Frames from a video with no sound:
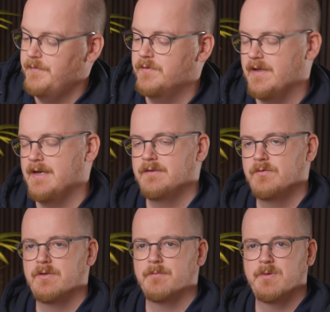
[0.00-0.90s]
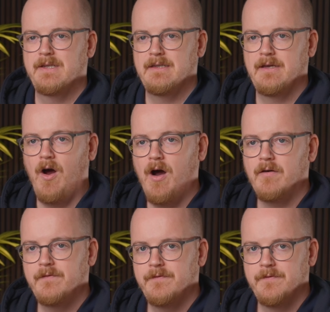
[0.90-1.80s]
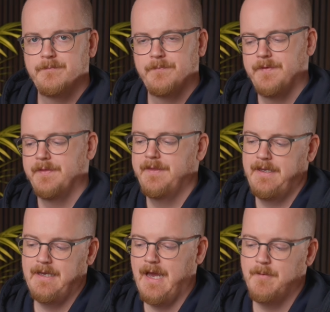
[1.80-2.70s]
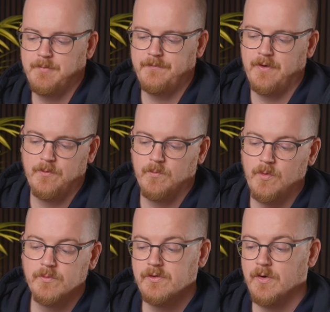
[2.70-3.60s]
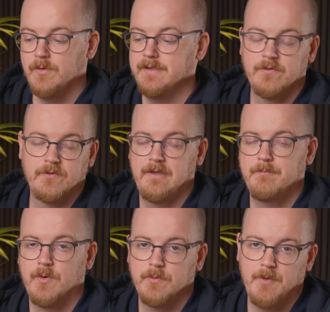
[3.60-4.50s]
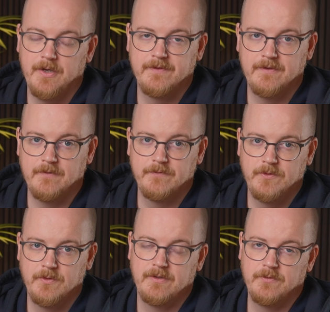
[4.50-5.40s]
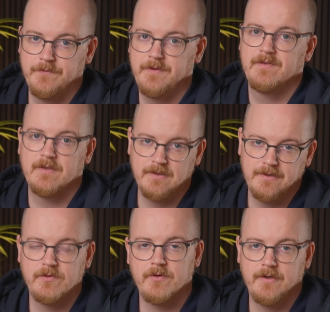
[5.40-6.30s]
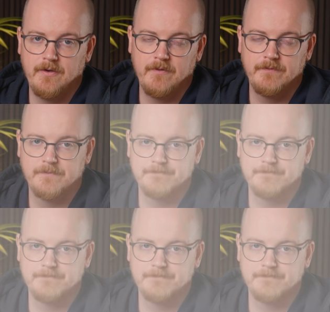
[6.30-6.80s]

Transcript: you set it to completely off, the amplifier won't go into sleep mode by itself. You need to physically turn it off.